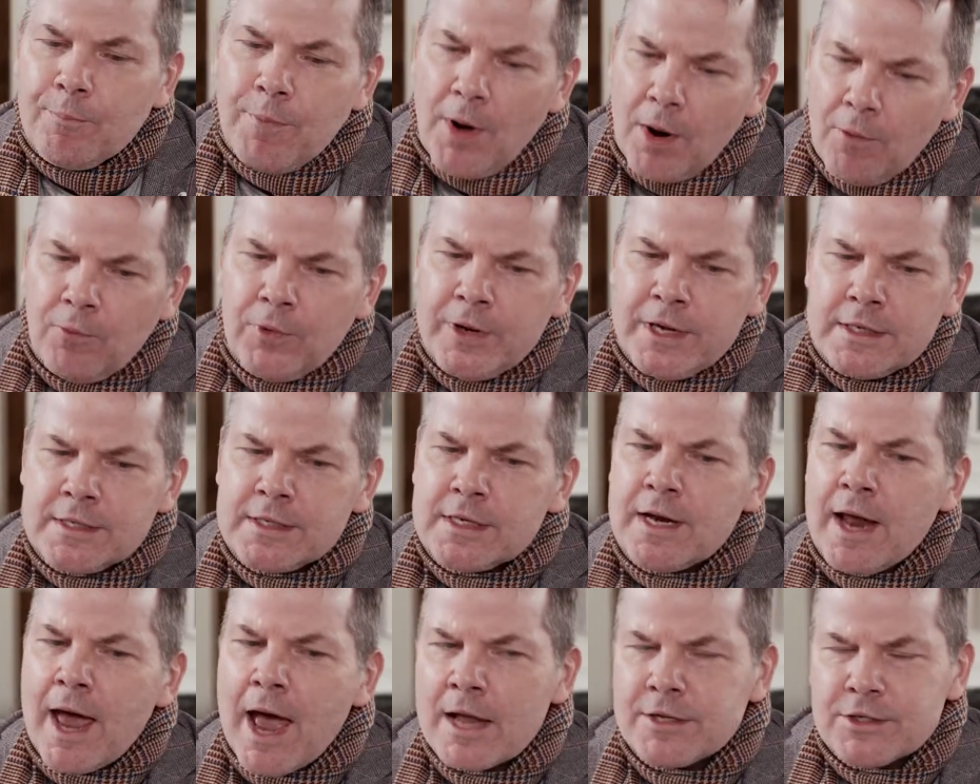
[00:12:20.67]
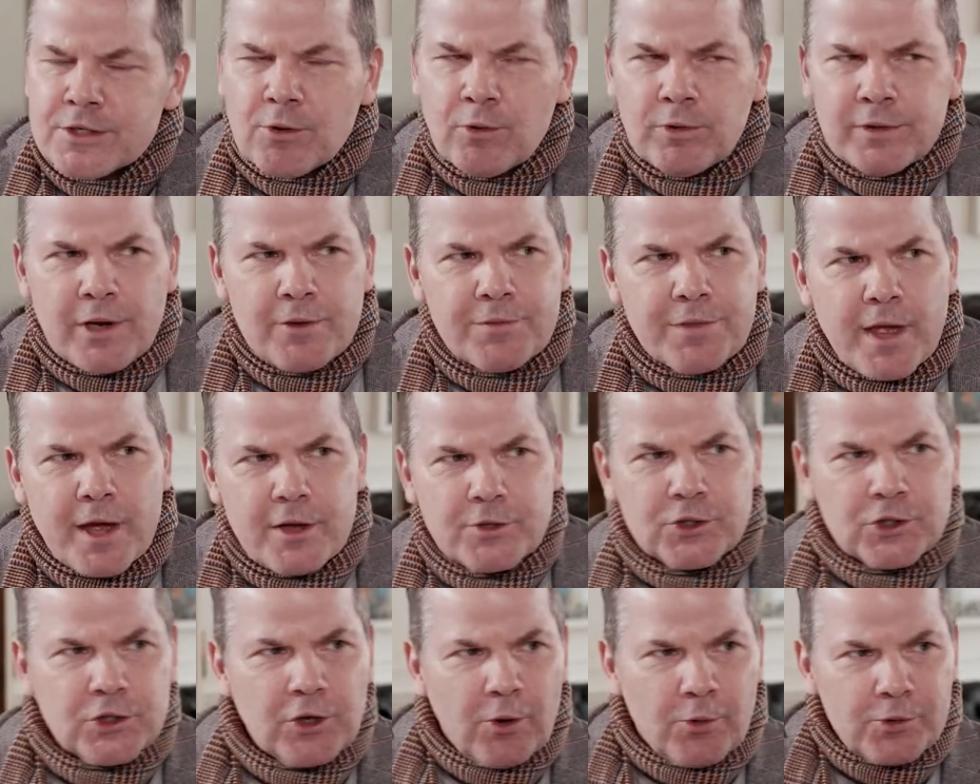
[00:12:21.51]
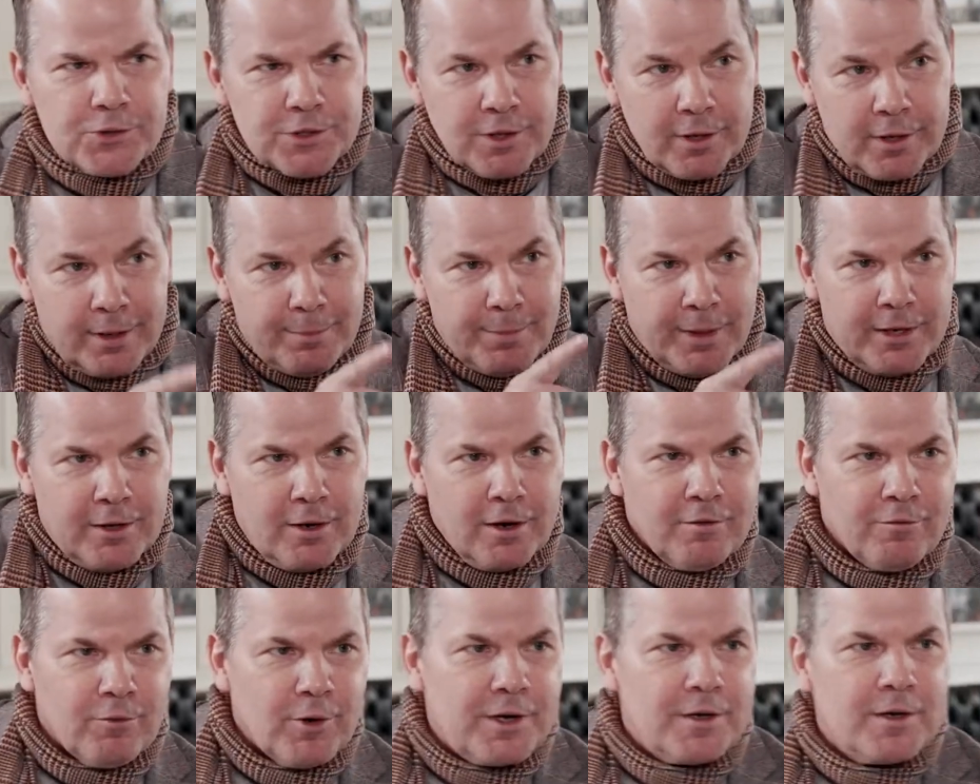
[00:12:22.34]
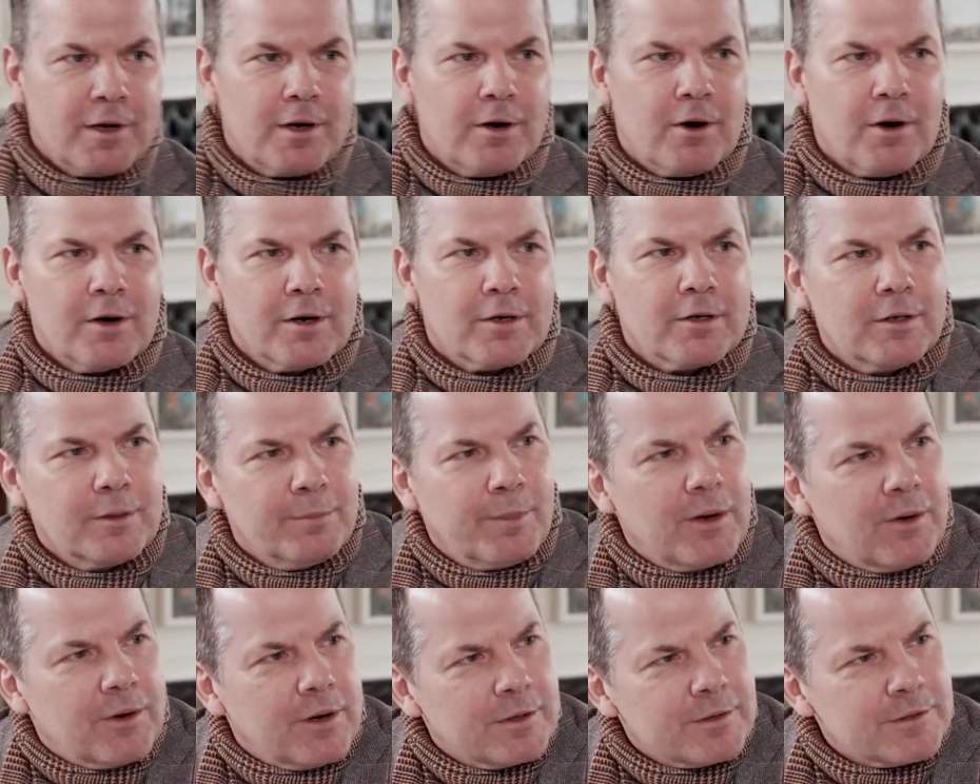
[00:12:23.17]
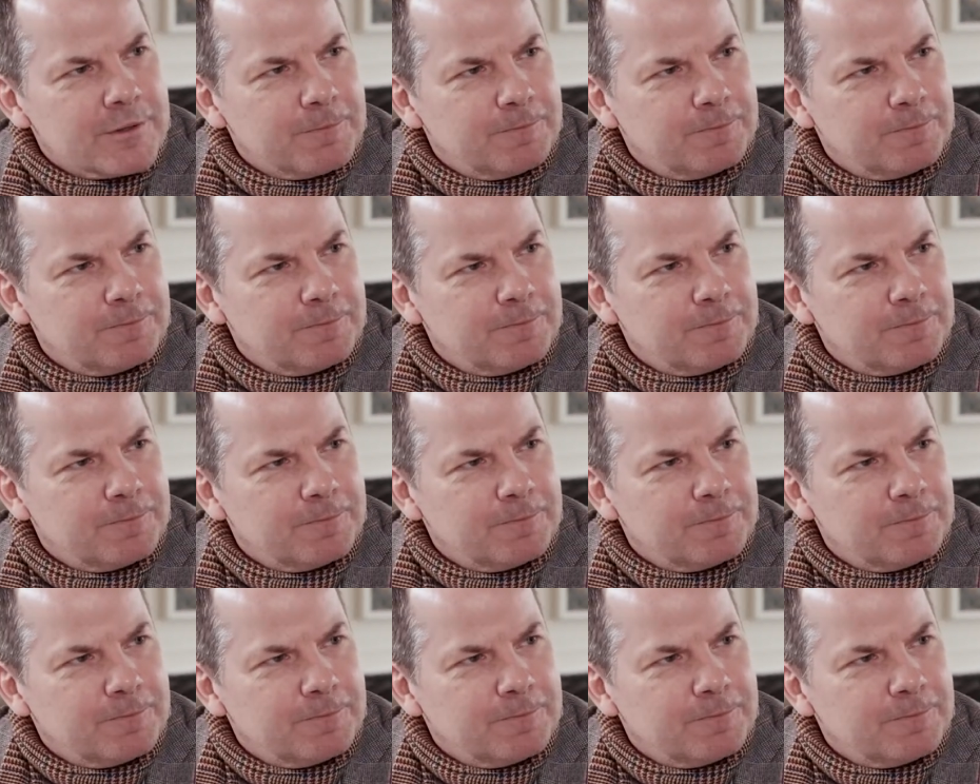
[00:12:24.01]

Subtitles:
But we had sold out that show, so they might not have written an article about us.